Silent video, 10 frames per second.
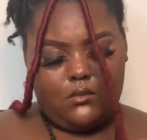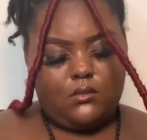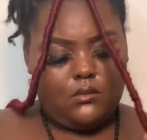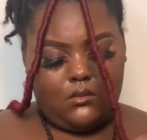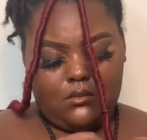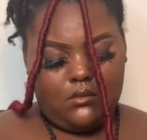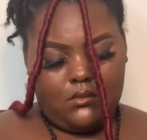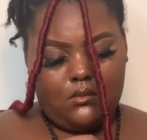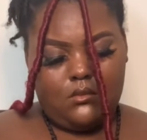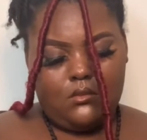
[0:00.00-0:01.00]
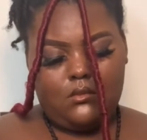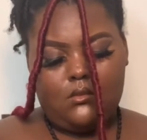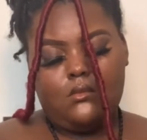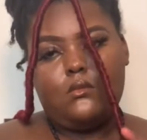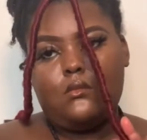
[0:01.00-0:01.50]
yeah,
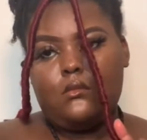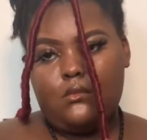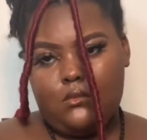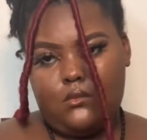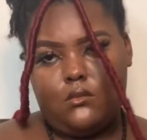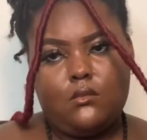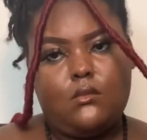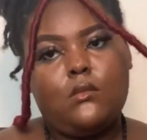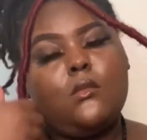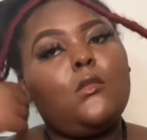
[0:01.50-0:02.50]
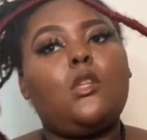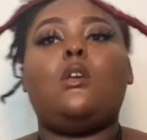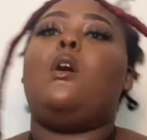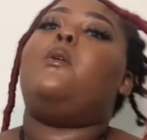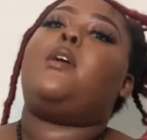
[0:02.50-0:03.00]
she has locks too,
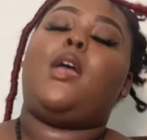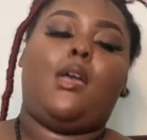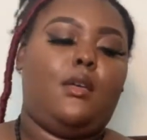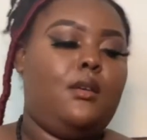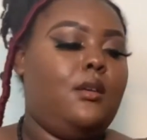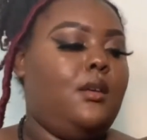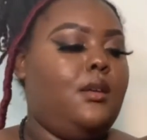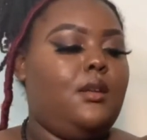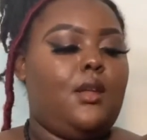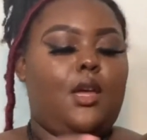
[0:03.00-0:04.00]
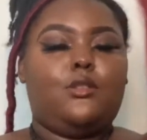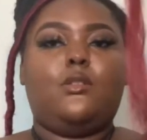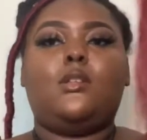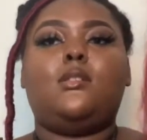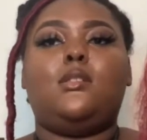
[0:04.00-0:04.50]
and you can see that
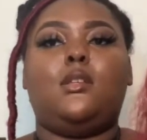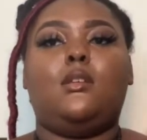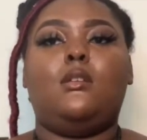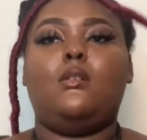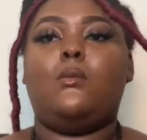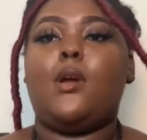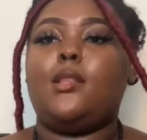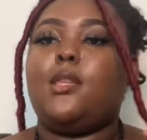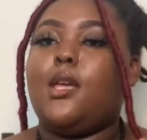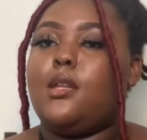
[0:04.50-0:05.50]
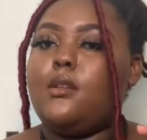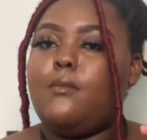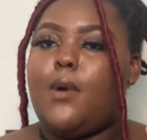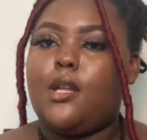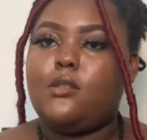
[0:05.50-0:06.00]
video. It's
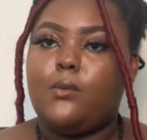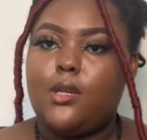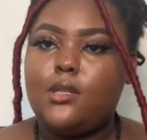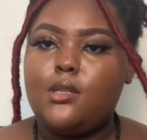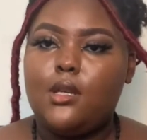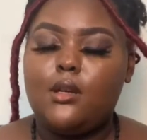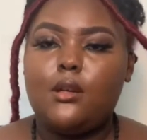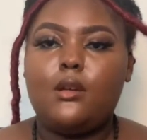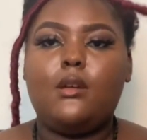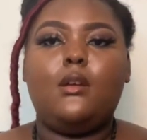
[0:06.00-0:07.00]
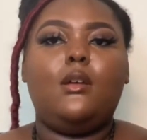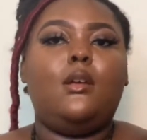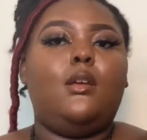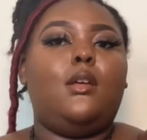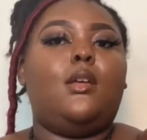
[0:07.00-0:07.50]
already on the channel.
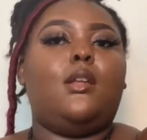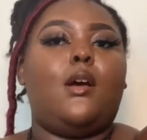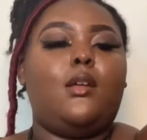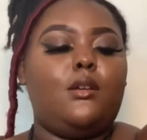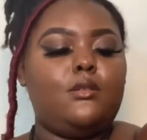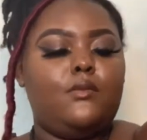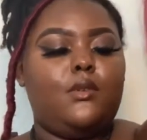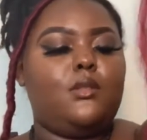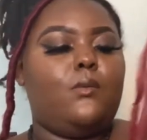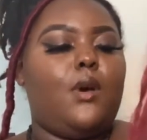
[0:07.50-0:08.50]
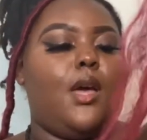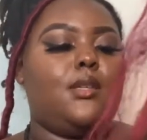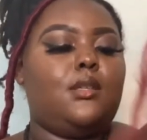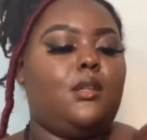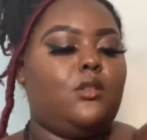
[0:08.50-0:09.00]
So now I'm just showing you
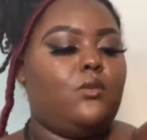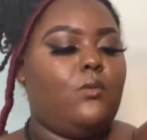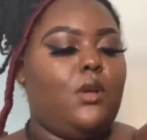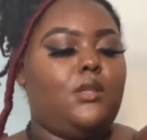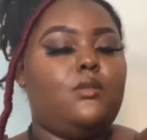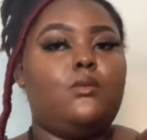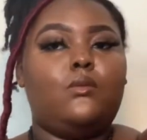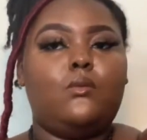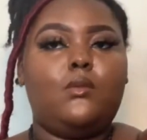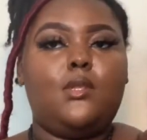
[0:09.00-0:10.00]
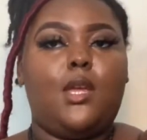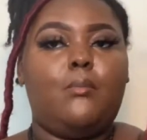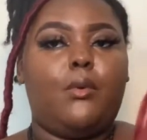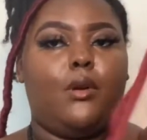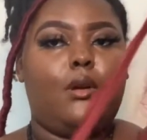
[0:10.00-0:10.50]
that I'm at the end of my twist,
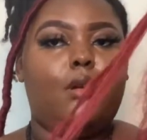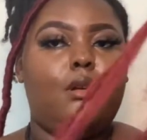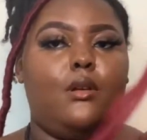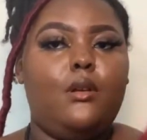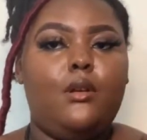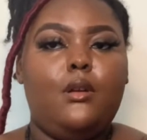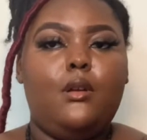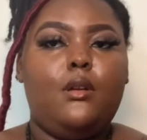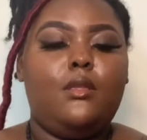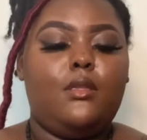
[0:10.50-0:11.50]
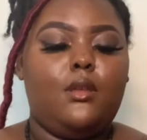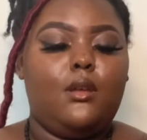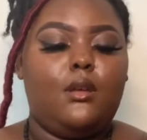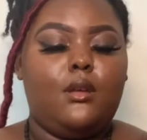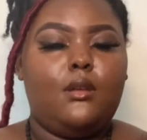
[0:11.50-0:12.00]
and as you can see,
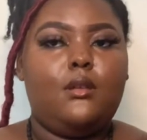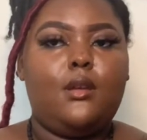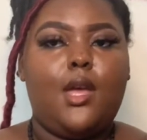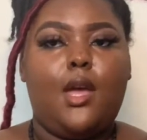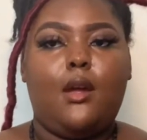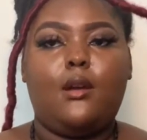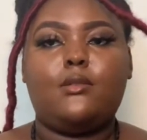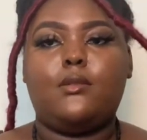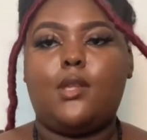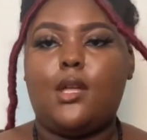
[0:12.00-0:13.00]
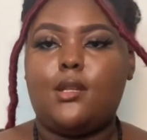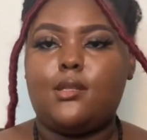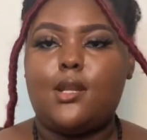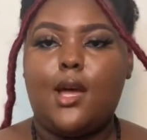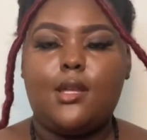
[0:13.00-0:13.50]
had
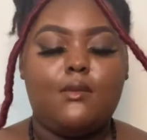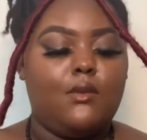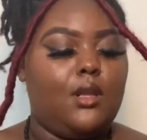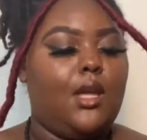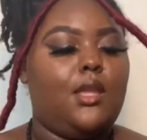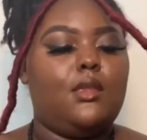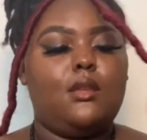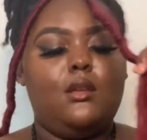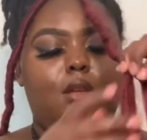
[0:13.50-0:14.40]
I kept